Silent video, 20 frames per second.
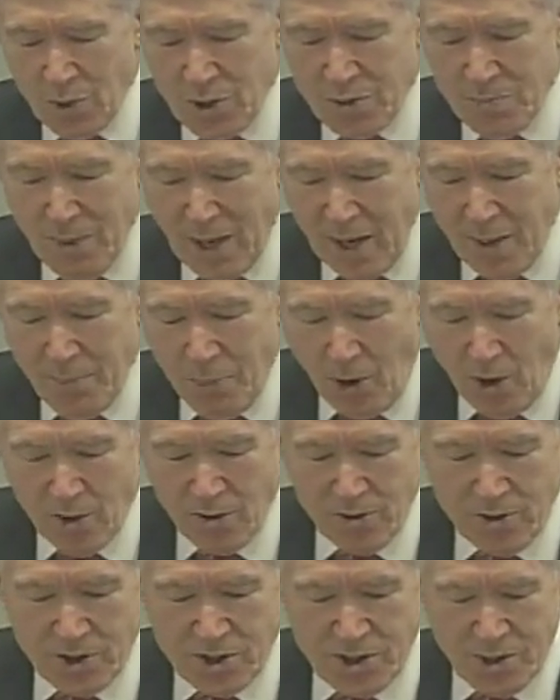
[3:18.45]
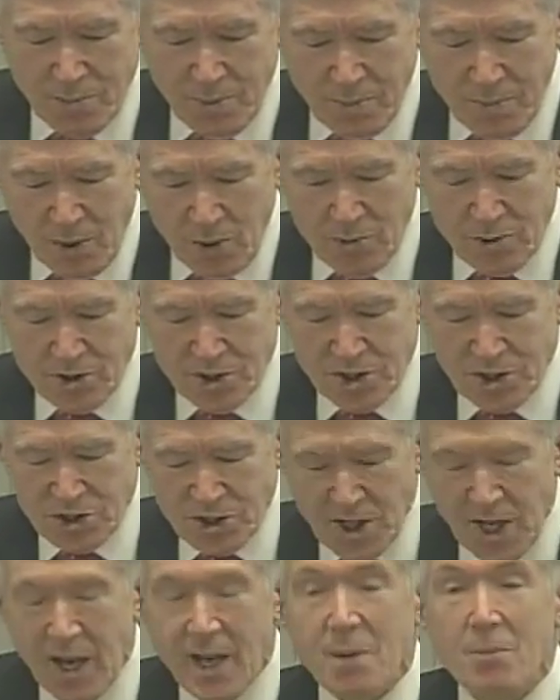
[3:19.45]
with many partners to promote
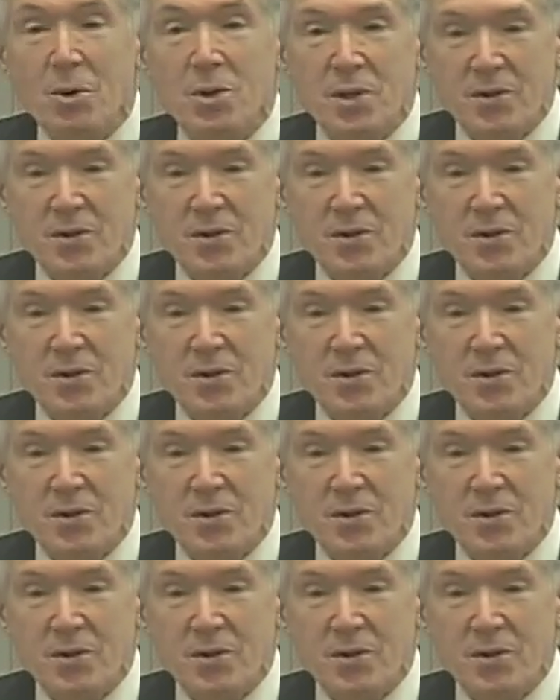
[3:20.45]
sustainable